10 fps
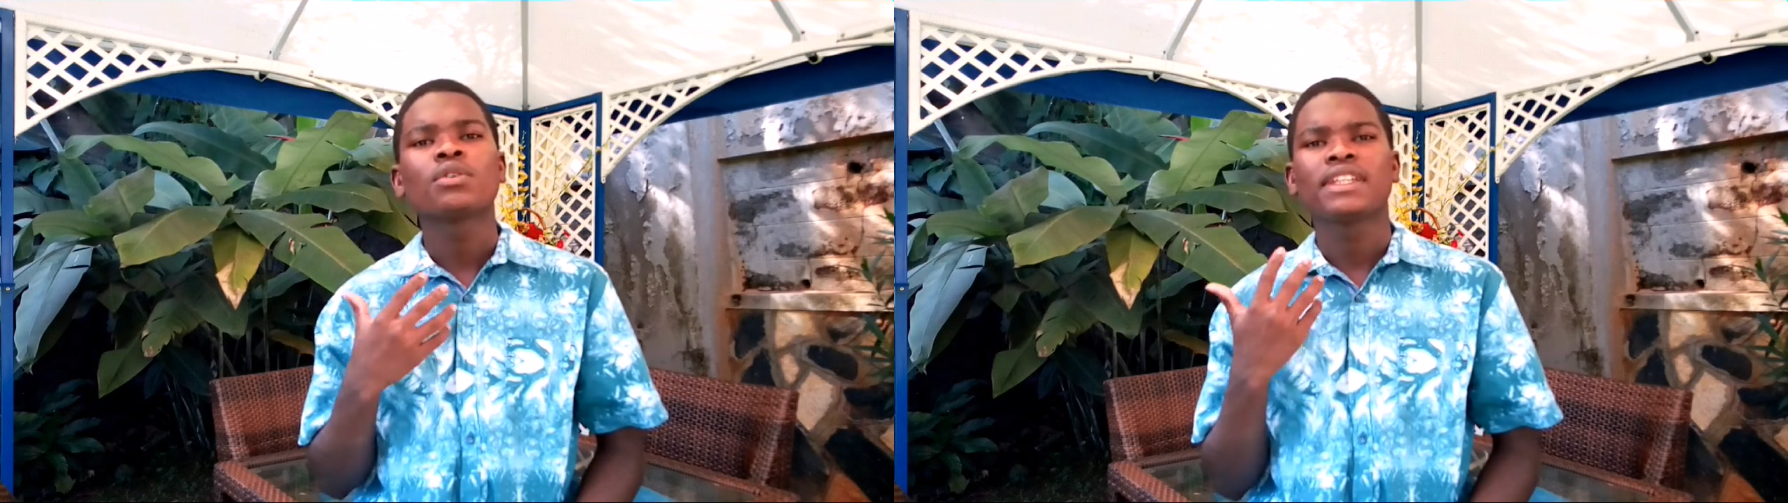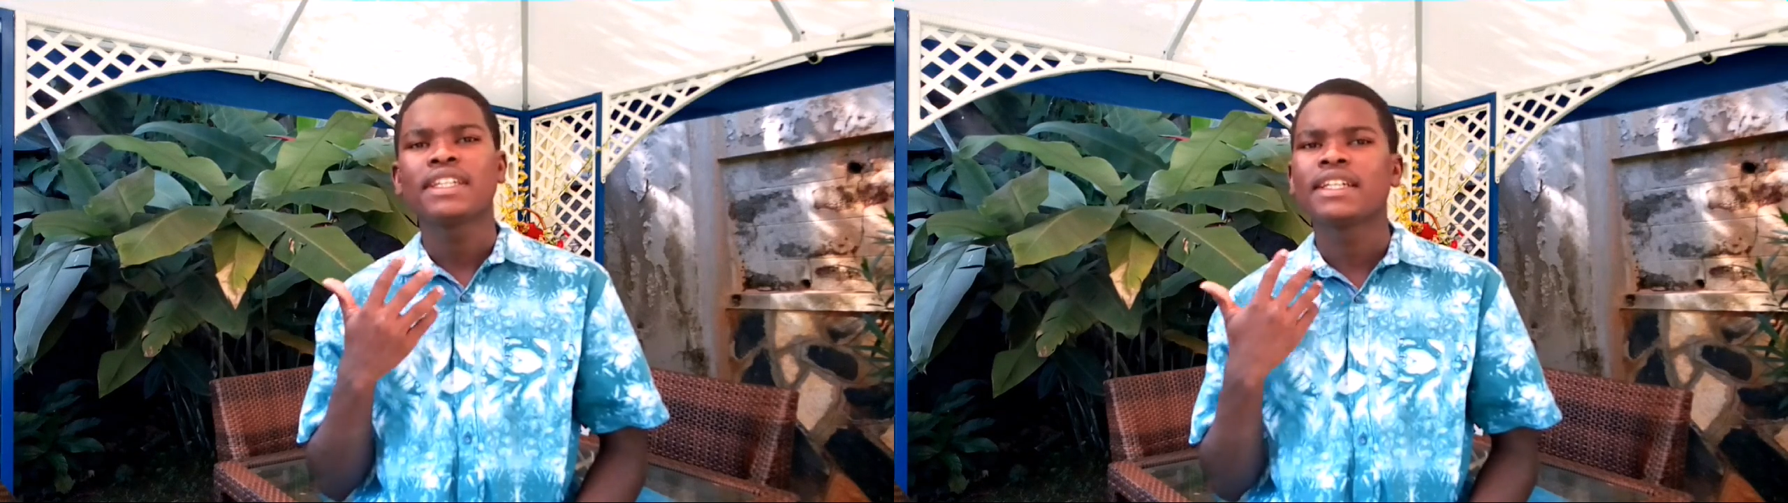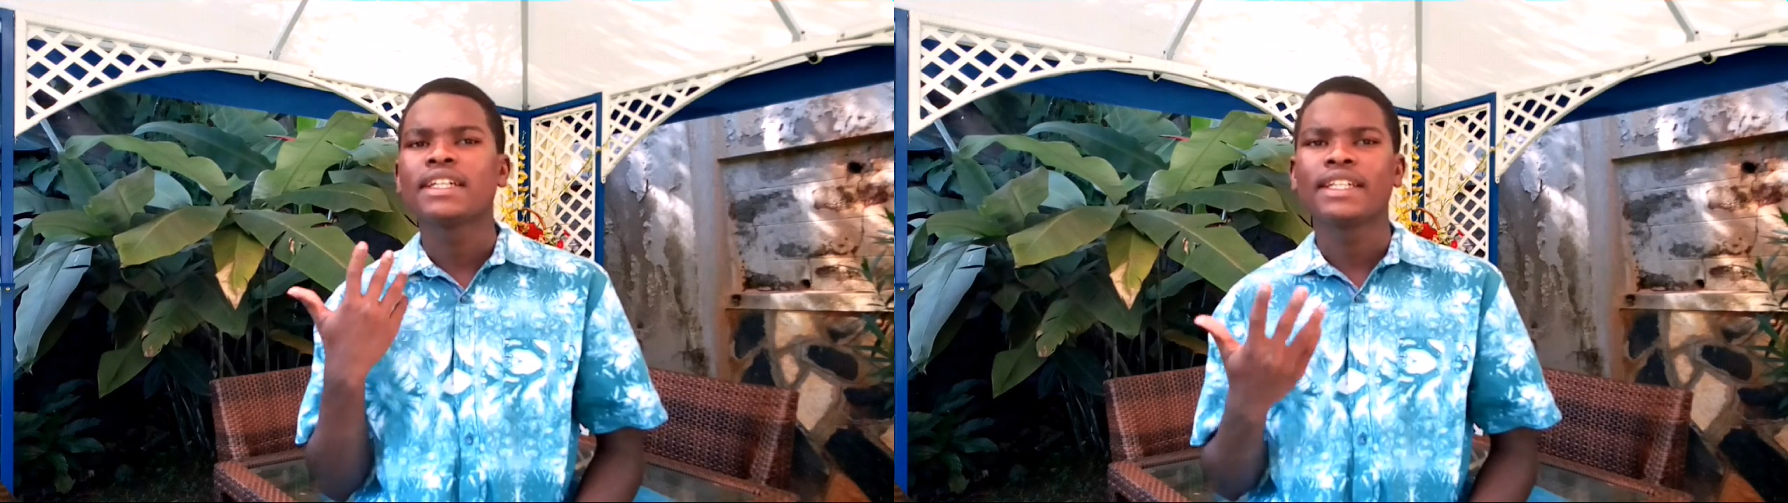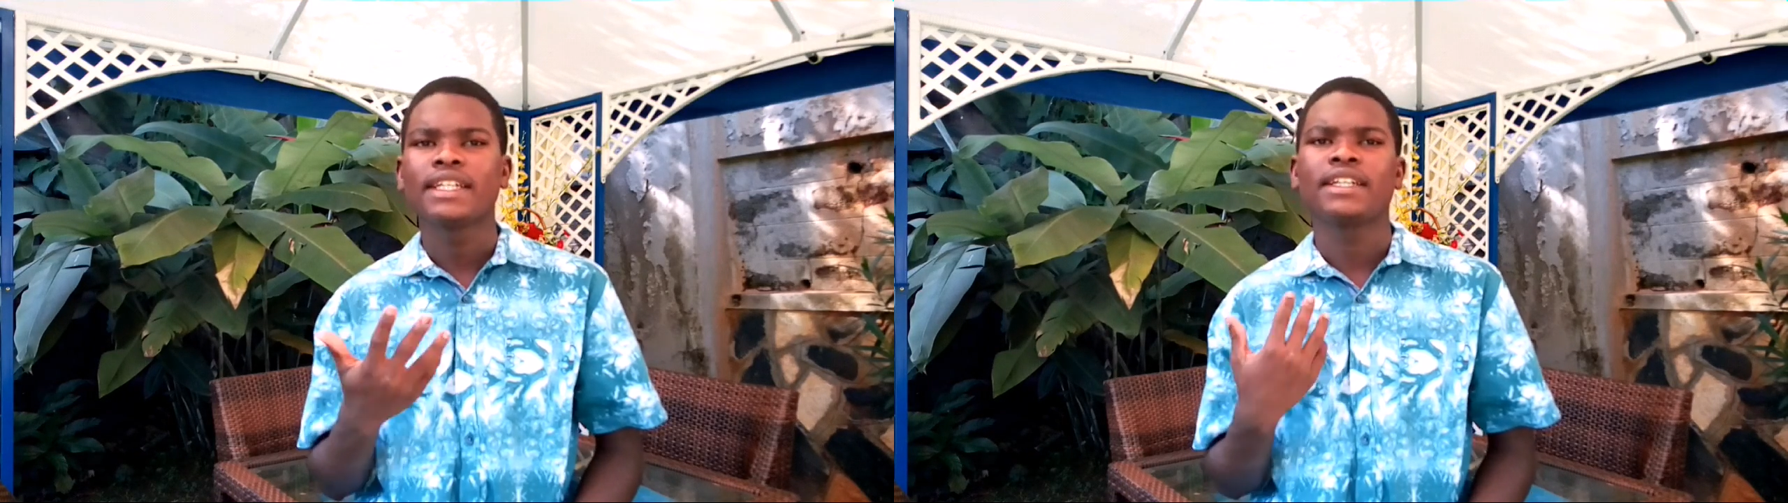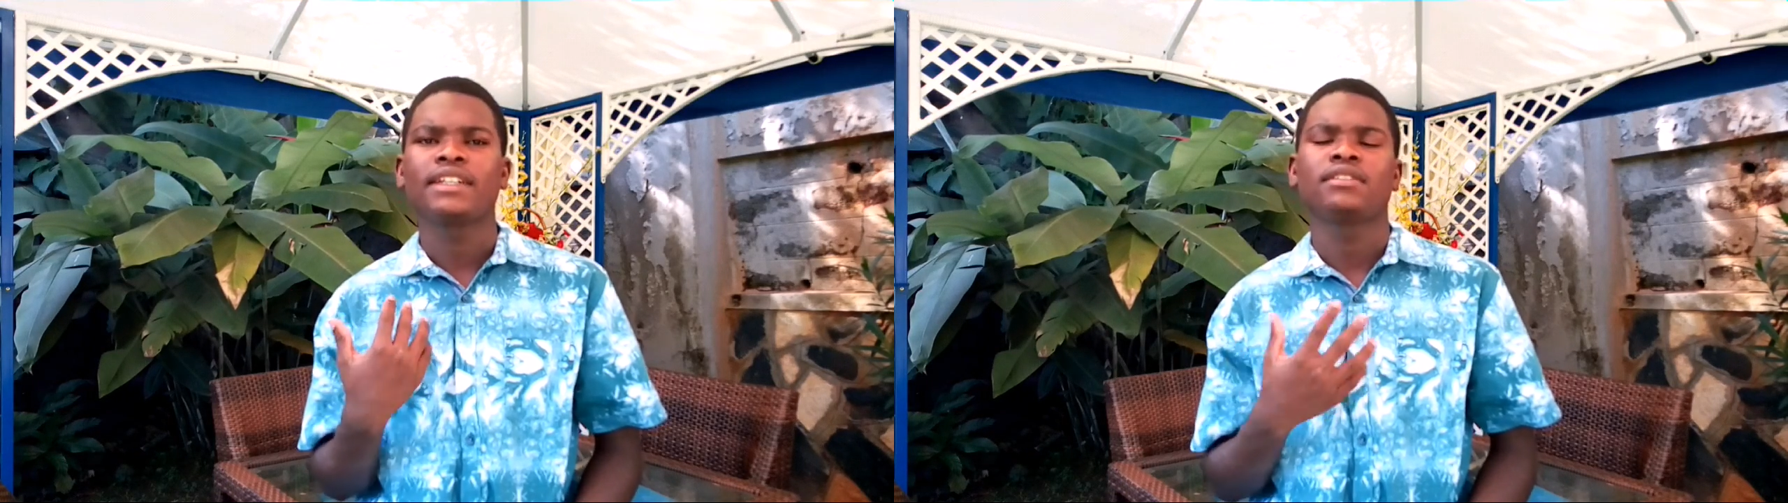wrong
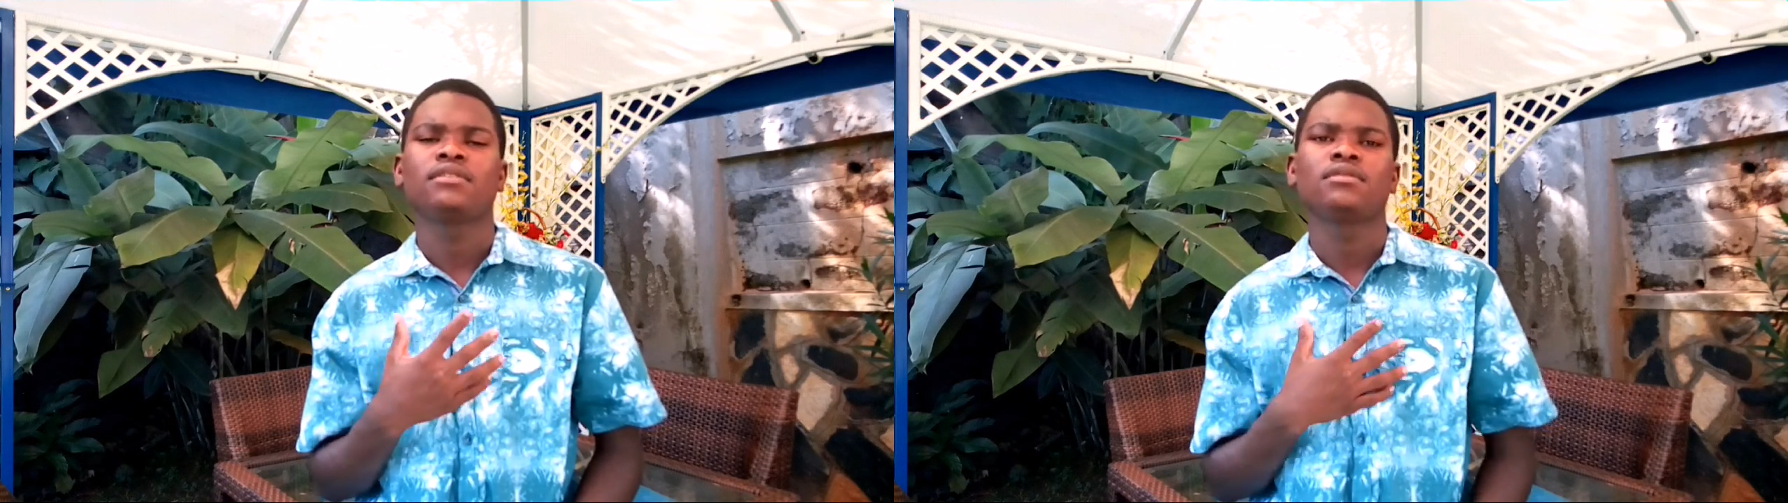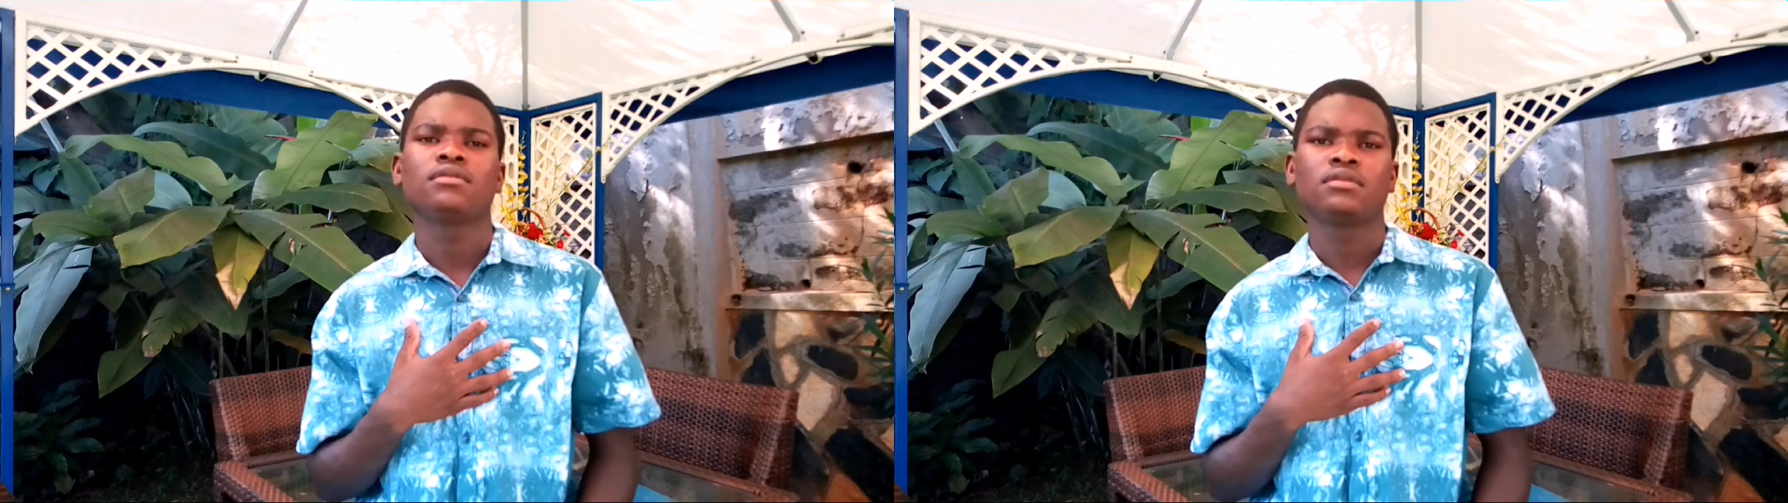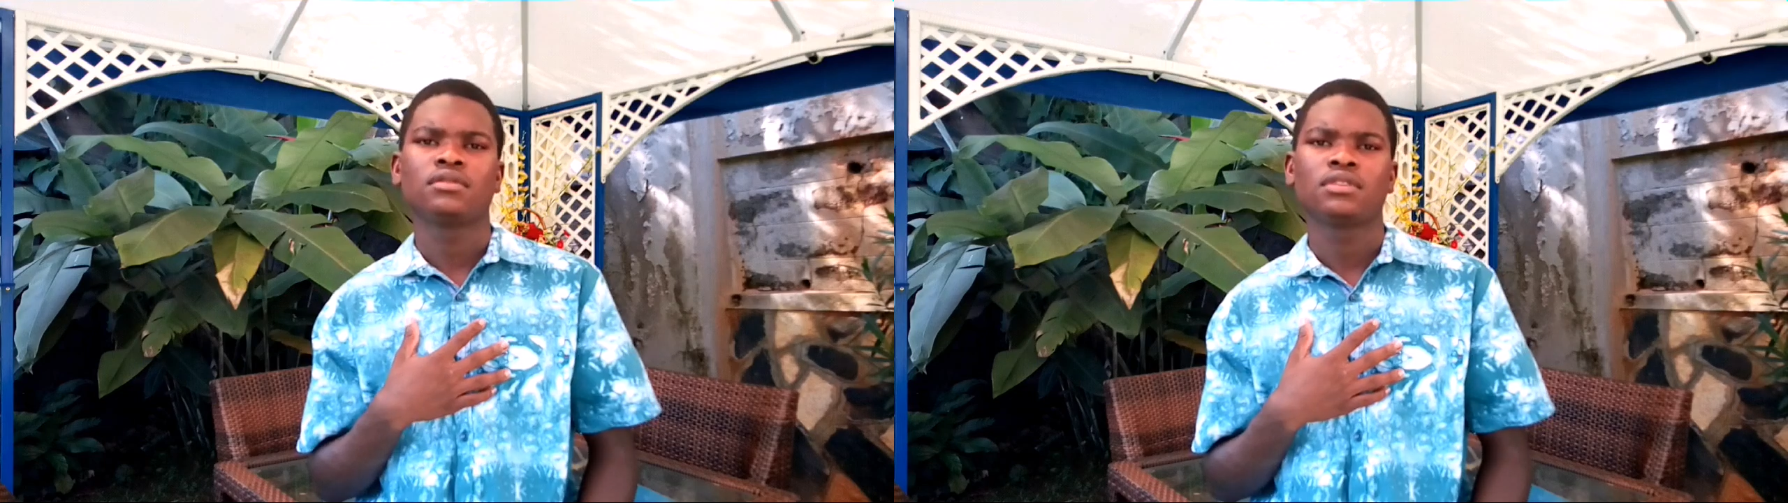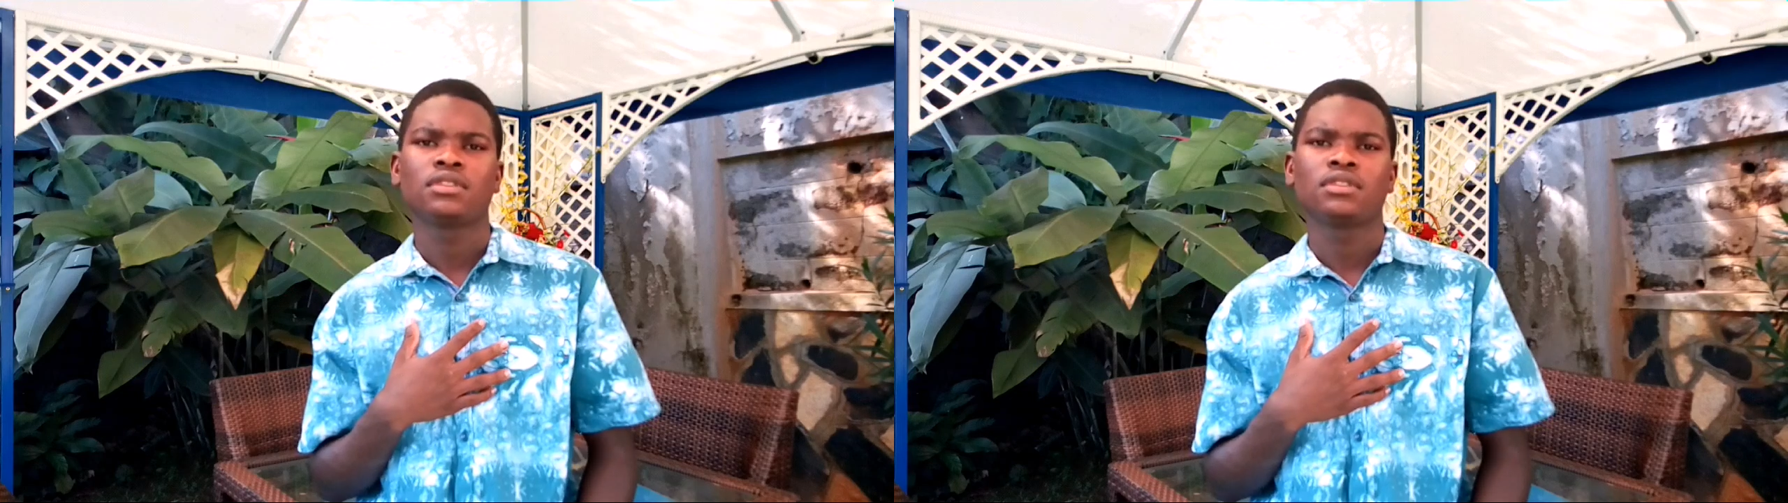thing again,